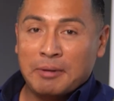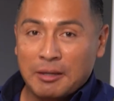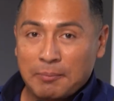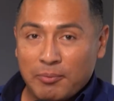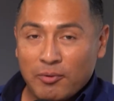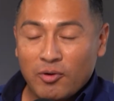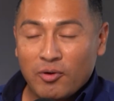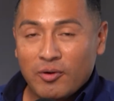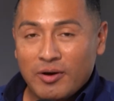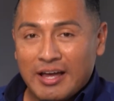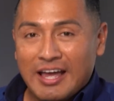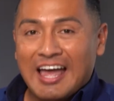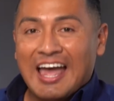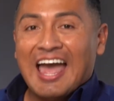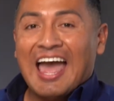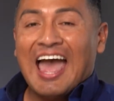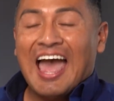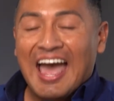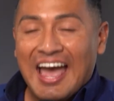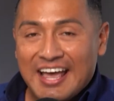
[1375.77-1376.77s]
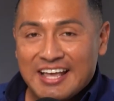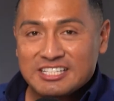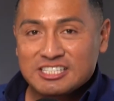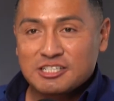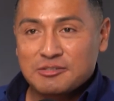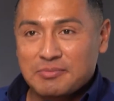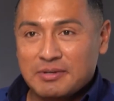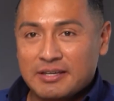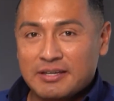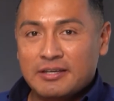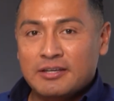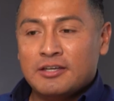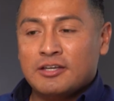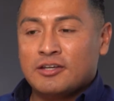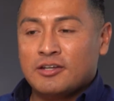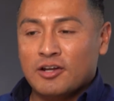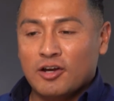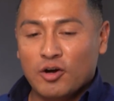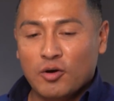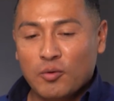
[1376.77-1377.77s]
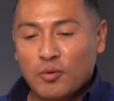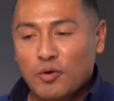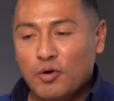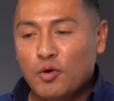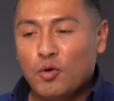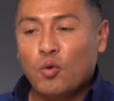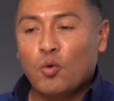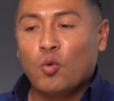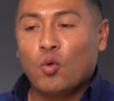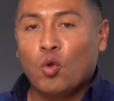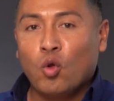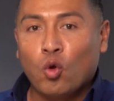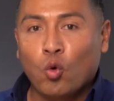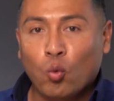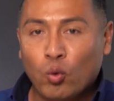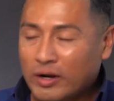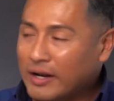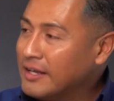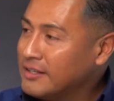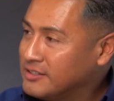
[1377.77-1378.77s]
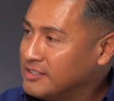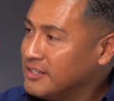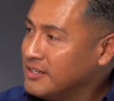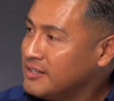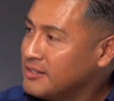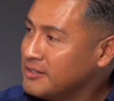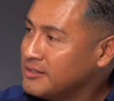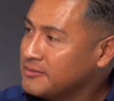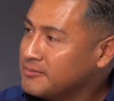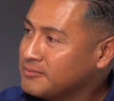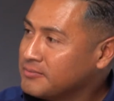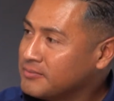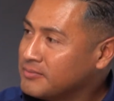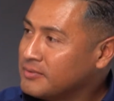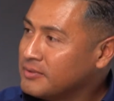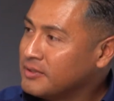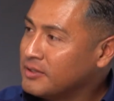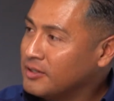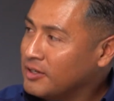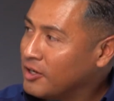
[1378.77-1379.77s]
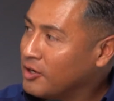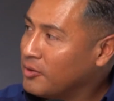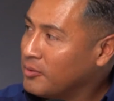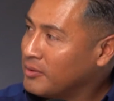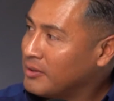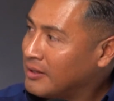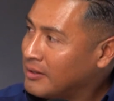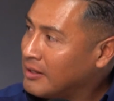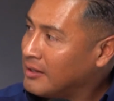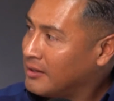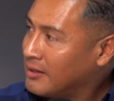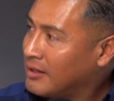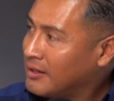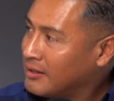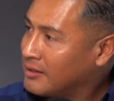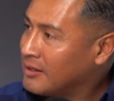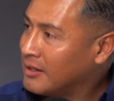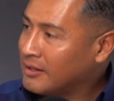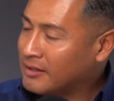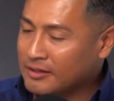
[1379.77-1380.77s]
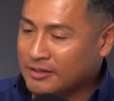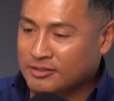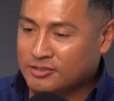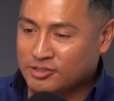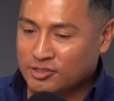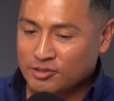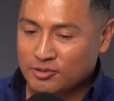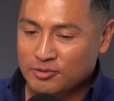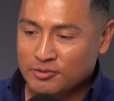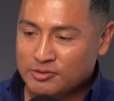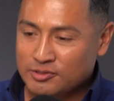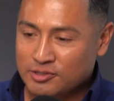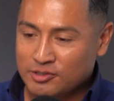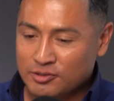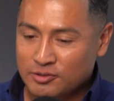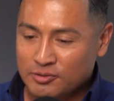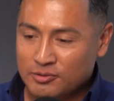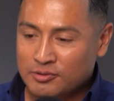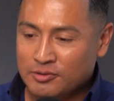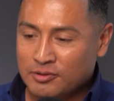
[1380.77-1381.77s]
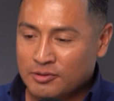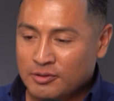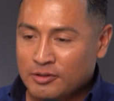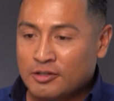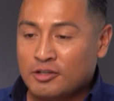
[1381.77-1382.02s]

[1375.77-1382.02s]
people ask me, you know, what I did, you know, like like like to to